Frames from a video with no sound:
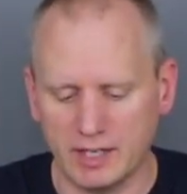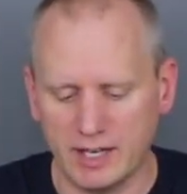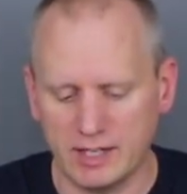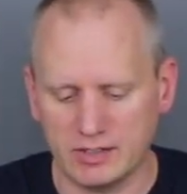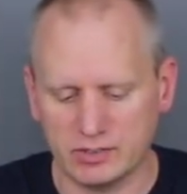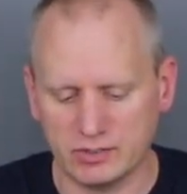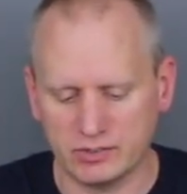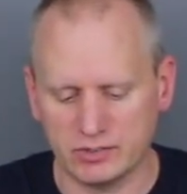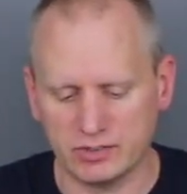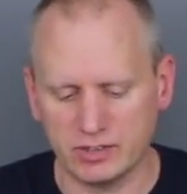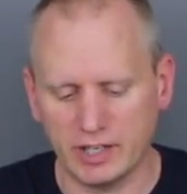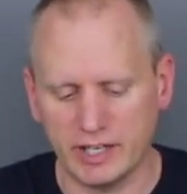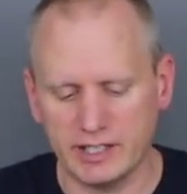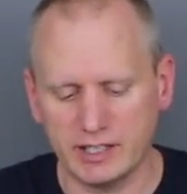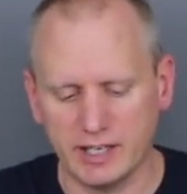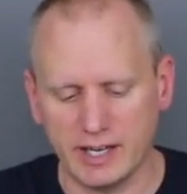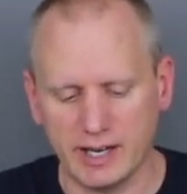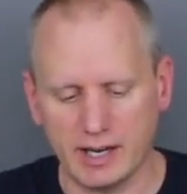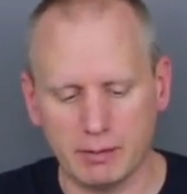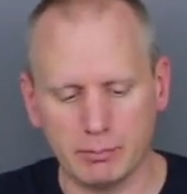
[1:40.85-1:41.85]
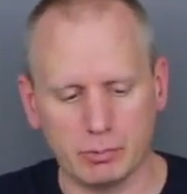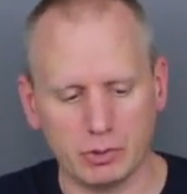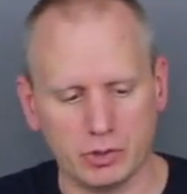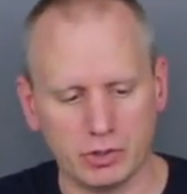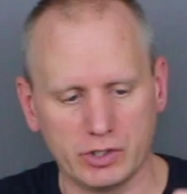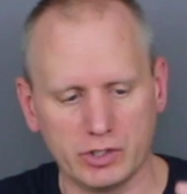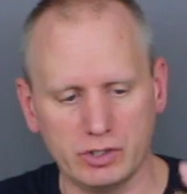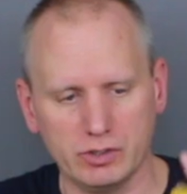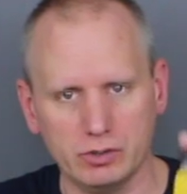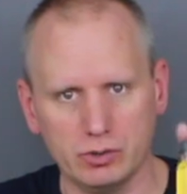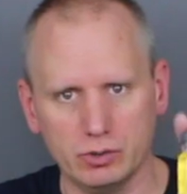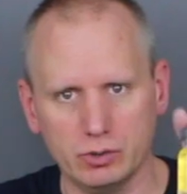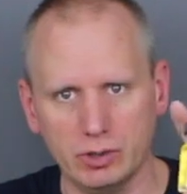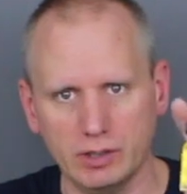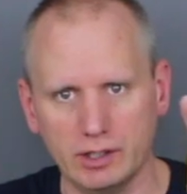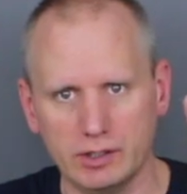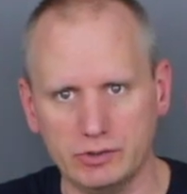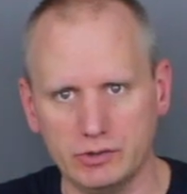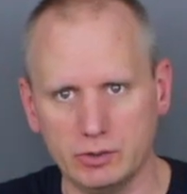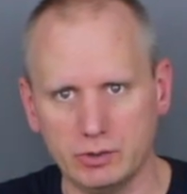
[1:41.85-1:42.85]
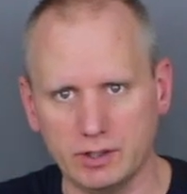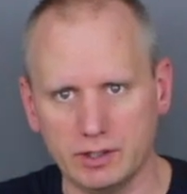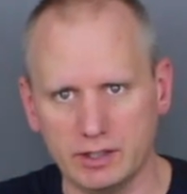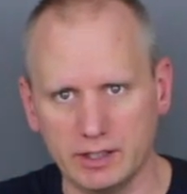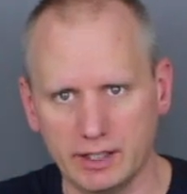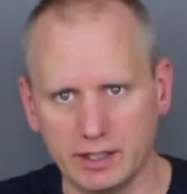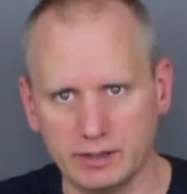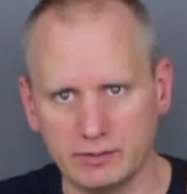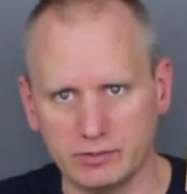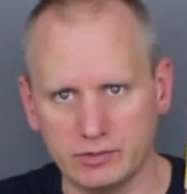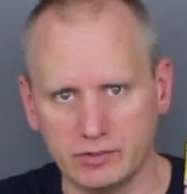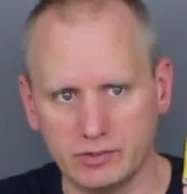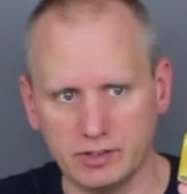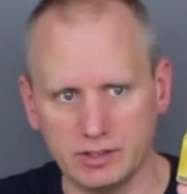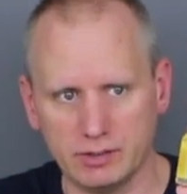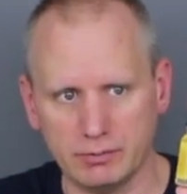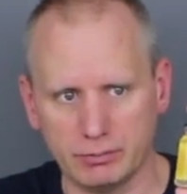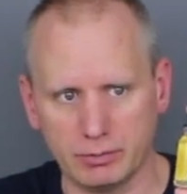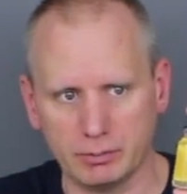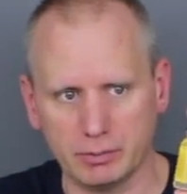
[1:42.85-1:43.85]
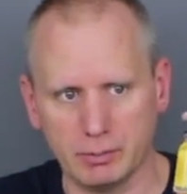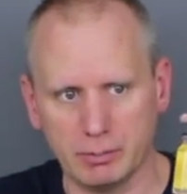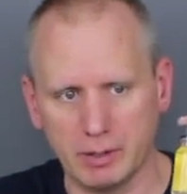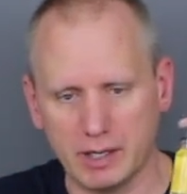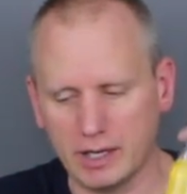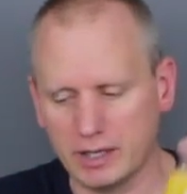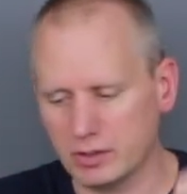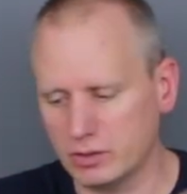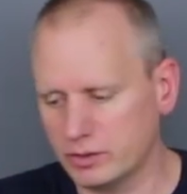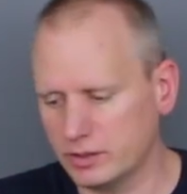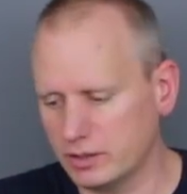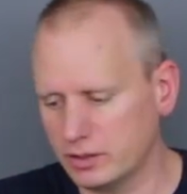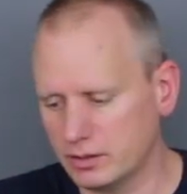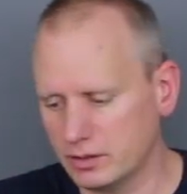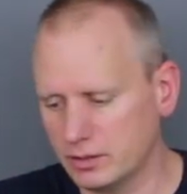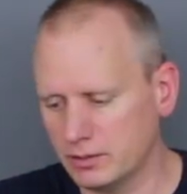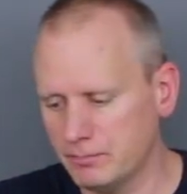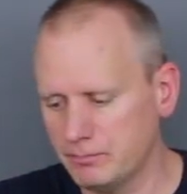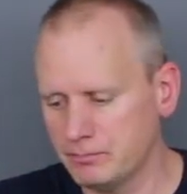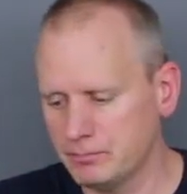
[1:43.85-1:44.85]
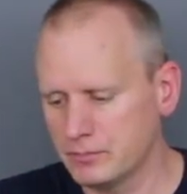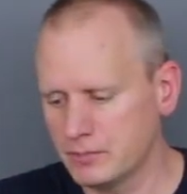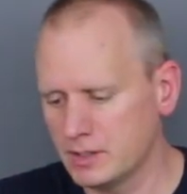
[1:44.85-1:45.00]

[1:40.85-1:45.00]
It has a slight amber hue, as you can kind of see from the bottle here.